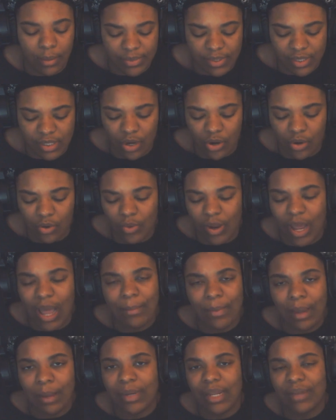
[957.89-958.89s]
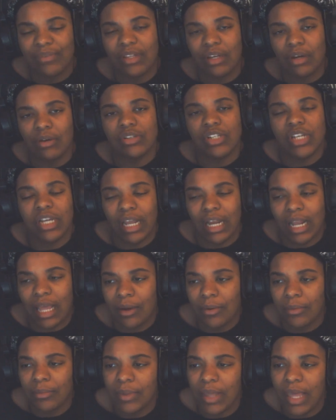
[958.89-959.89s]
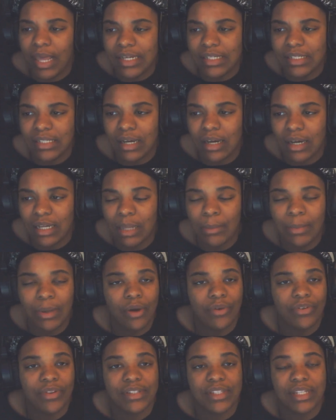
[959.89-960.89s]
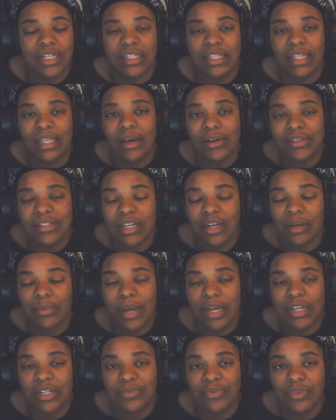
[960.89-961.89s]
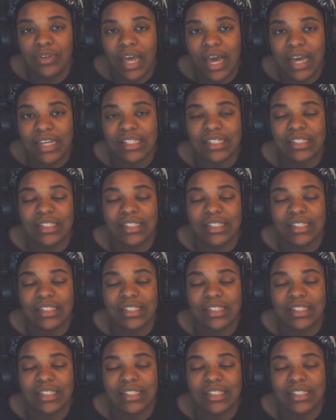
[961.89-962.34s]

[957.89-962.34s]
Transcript: So I'm definitely gonna check it out, and let me know if there's anything else I can react to for you guys.